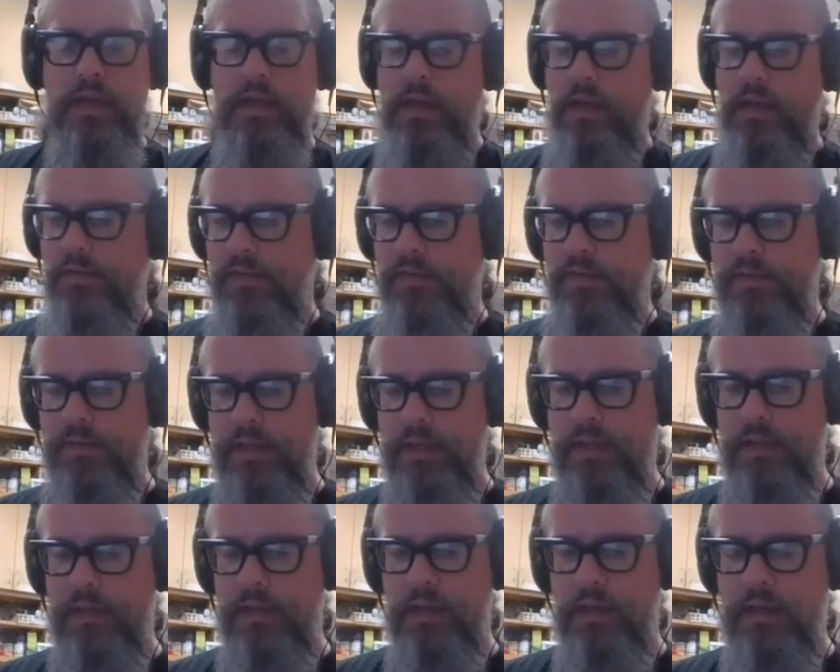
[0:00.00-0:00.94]
I've
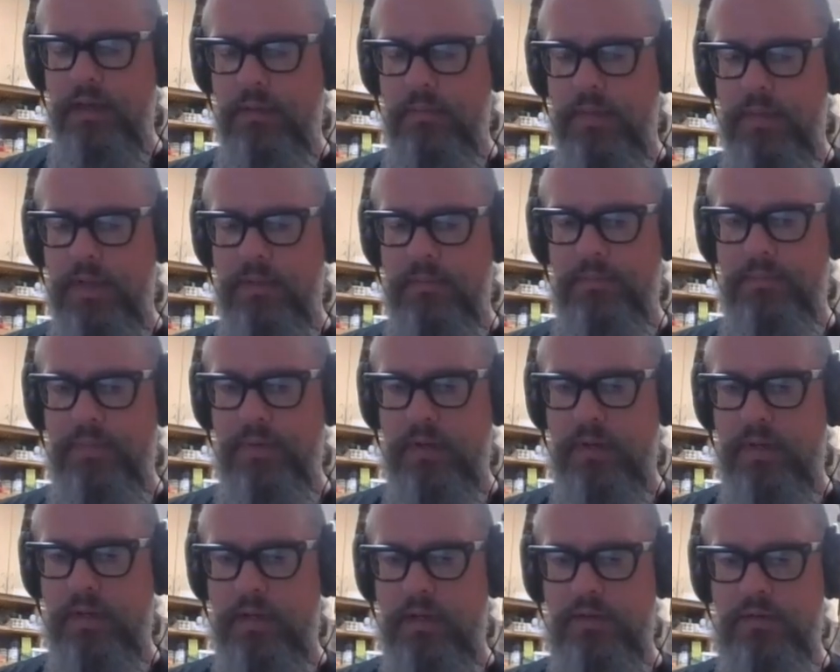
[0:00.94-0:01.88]
seen how my
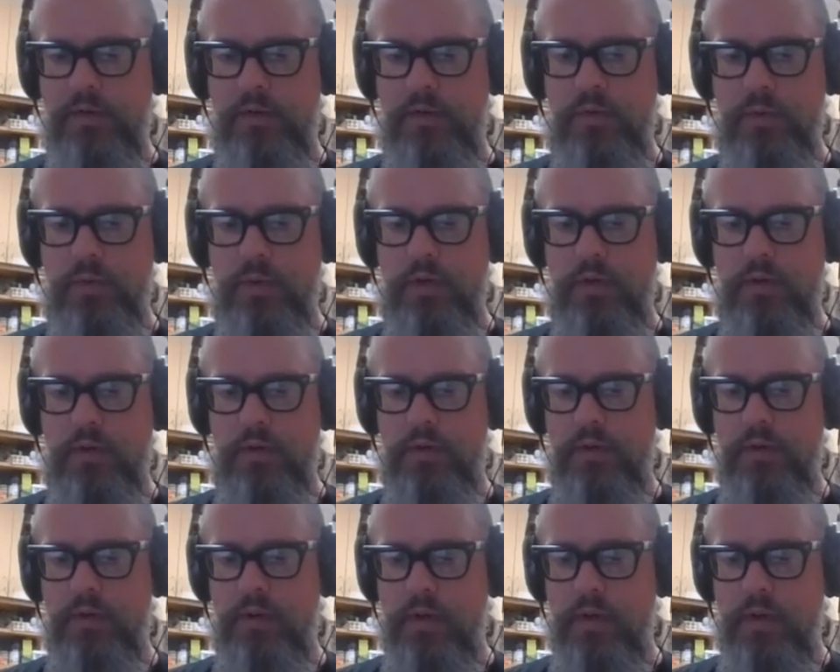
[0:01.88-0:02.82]
book has
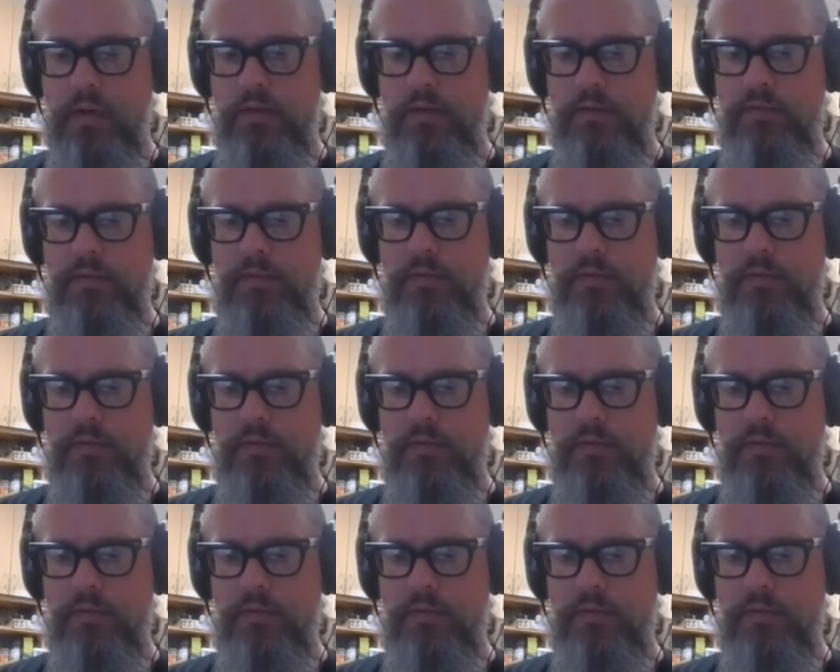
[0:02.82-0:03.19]
grown from